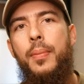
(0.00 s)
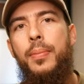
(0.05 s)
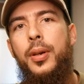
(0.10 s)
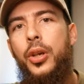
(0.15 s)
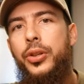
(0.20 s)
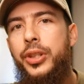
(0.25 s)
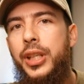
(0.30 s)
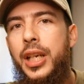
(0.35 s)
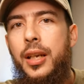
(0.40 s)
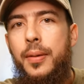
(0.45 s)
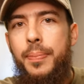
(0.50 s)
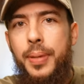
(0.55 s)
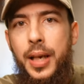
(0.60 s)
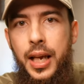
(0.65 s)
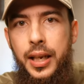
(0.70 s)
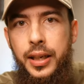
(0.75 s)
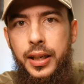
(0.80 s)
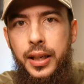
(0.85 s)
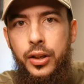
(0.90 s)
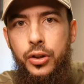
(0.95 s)
plotting and
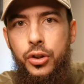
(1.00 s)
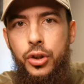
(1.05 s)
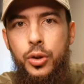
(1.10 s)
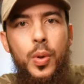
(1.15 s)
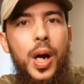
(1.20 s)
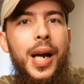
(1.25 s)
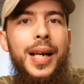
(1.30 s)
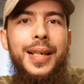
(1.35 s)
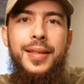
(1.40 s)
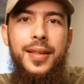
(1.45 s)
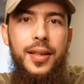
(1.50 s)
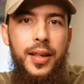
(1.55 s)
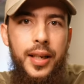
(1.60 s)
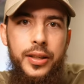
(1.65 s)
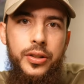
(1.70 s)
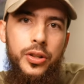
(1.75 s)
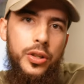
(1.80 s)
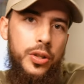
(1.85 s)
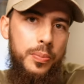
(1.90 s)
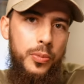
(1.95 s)
planning to
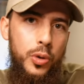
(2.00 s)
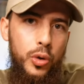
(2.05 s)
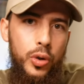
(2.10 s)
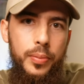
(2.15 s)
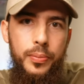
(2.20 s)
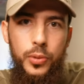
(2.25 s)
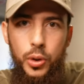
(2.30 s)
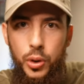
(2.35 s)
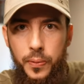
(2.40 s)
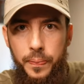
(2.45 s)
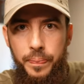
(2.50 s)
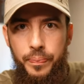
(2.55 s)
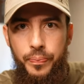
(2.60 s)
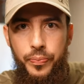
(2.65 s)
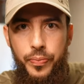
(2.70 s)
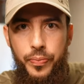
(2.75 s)
isolate us more and more.